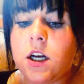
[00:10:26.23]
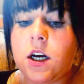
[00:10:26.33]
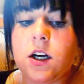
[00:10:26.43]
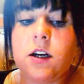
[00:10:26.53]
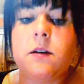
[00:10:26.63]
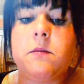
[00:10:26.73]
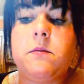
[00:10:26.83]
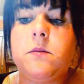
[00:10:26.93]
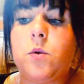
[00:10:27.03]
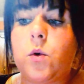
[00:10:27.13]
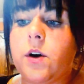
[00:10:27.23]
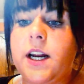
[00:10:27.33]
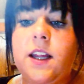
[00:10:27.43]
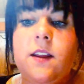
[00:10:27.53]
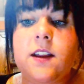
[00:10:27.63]
or
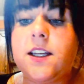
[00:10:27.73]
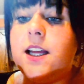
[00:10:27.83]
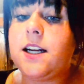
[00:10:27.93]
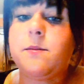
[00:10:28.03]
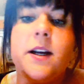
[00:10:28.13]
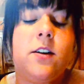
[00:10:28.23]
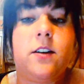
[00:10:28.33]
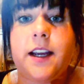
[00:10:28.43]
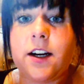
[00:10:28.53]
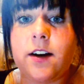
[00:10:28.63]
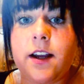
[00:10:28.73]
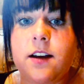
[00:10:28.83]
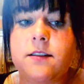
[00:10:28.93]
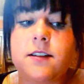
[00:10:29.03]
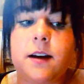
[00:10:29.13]
anything like that, depending on the
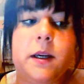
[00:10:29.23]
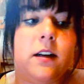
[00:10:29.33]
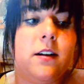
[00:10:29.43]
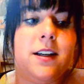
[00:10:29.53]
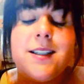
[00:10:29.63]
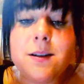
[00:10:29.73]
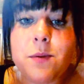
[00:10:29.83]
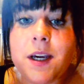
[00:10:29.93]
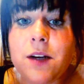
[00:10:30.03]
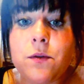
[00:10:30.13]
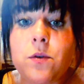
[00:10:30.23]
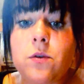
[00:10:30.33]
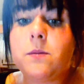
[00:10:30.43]
area, I mean, is it painful?